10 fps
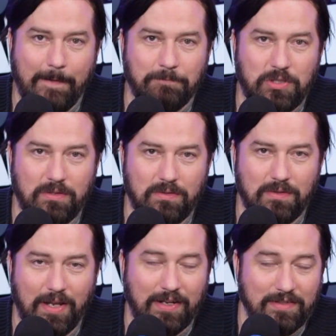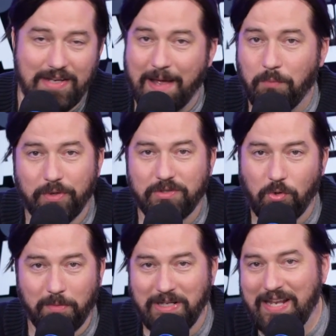to, and it's not more
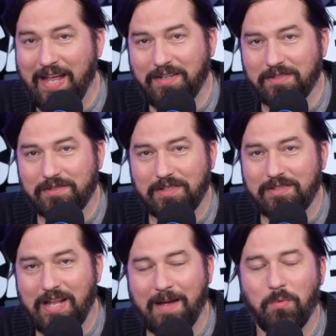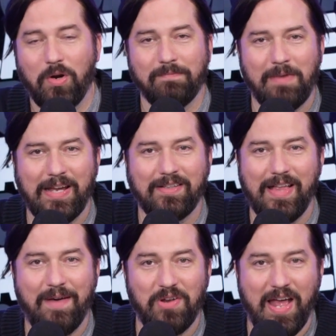Stormy Daniels, it's not more Michael
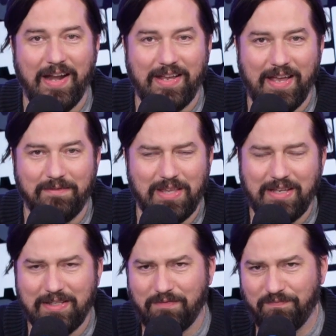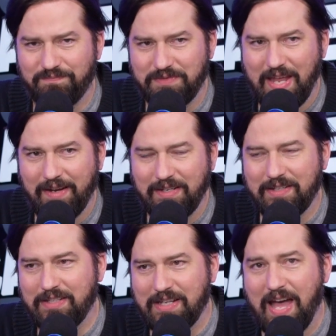Avenatti. I think he's
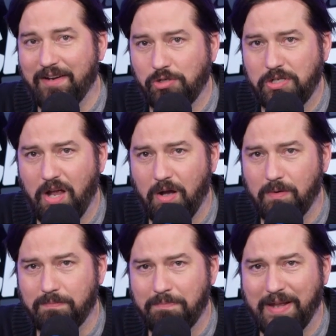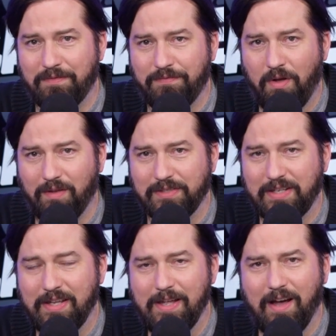technically got a show by default. It's
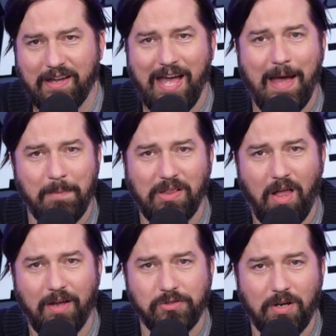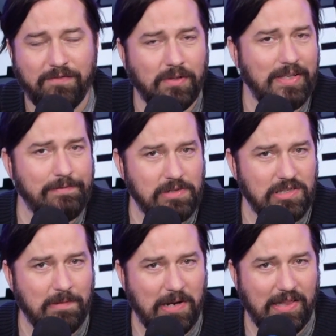like a common law show. If you live with
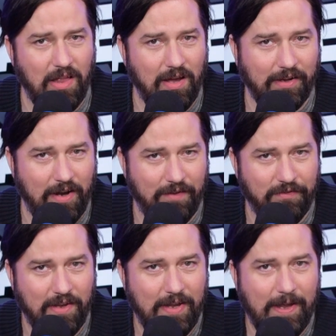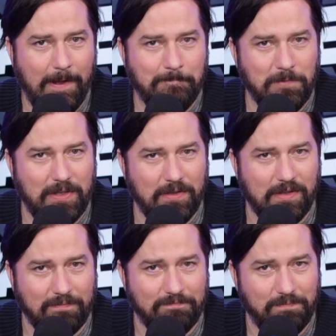somebody long enough, you
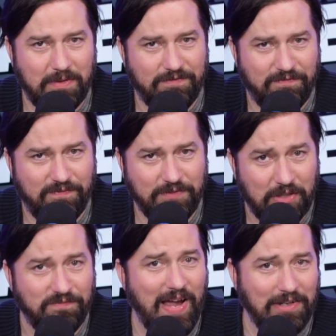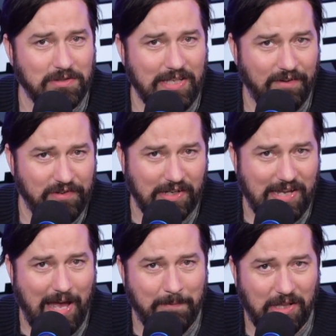can find yourself in a
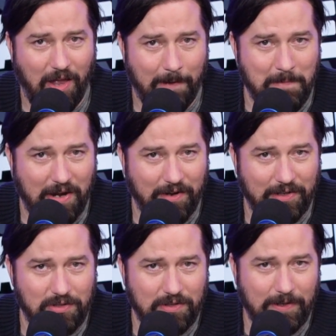common law marriage.